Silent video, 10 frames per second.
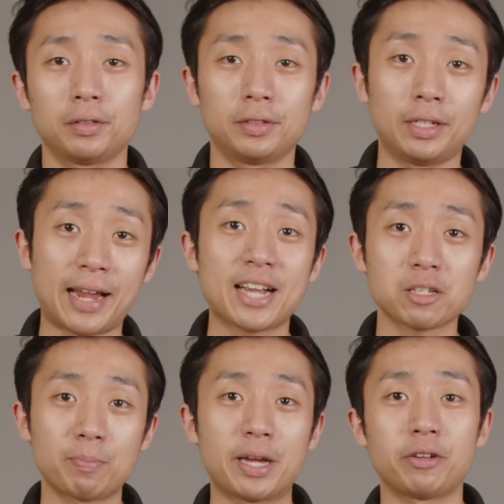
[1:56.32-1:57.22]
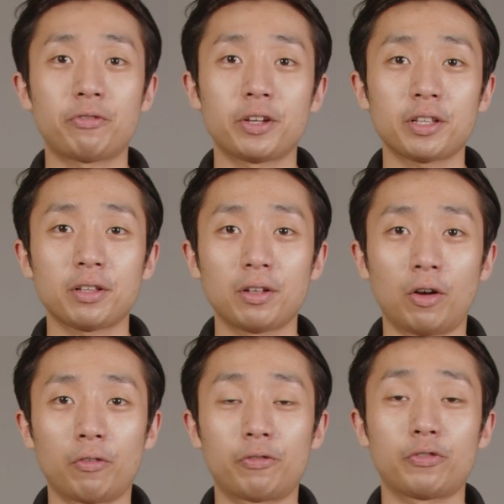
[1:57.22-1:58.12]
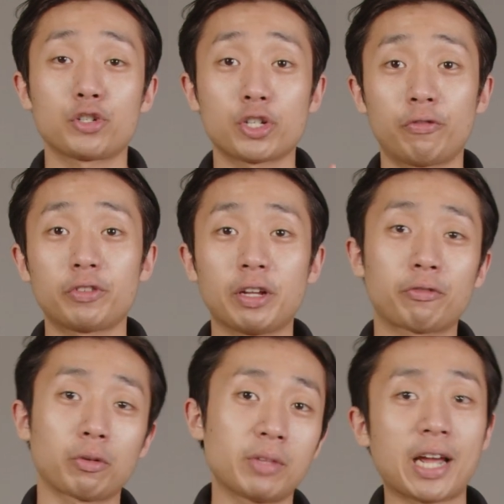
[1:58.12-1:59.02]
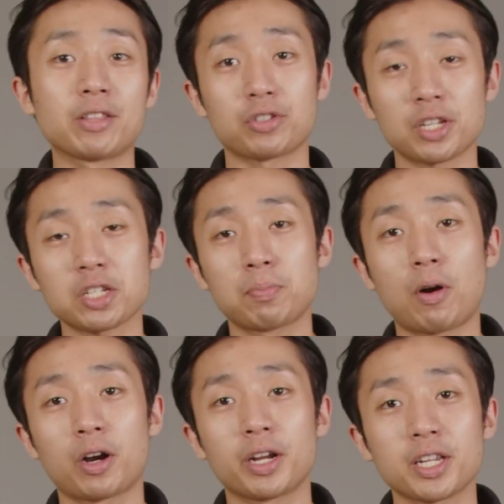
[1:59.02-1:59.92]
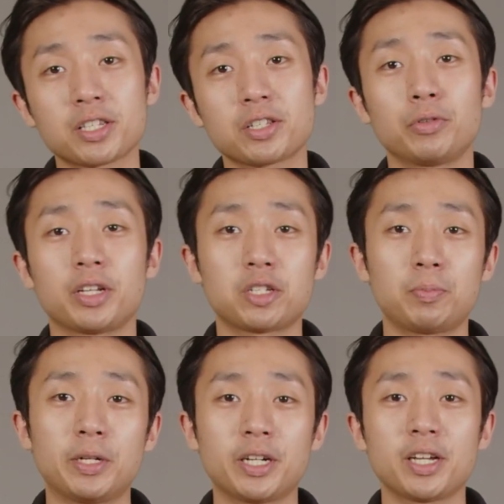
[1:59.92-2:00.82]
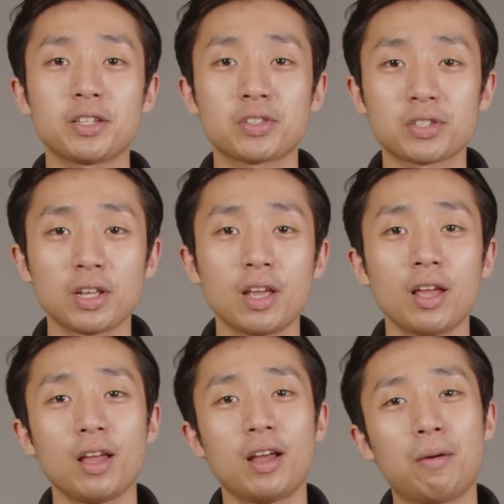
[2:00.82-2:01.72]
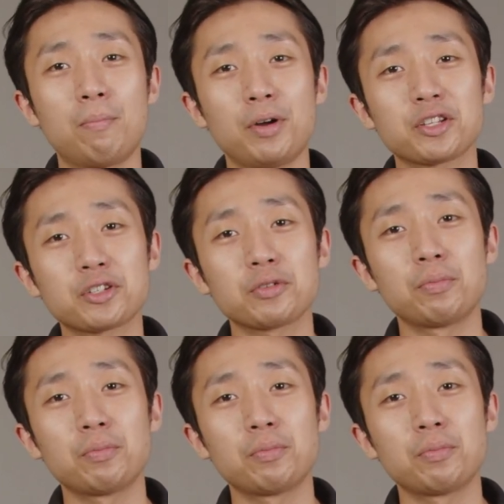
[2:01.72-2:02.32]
The last benefit of shifting from 9 to 6 bar is you will experience much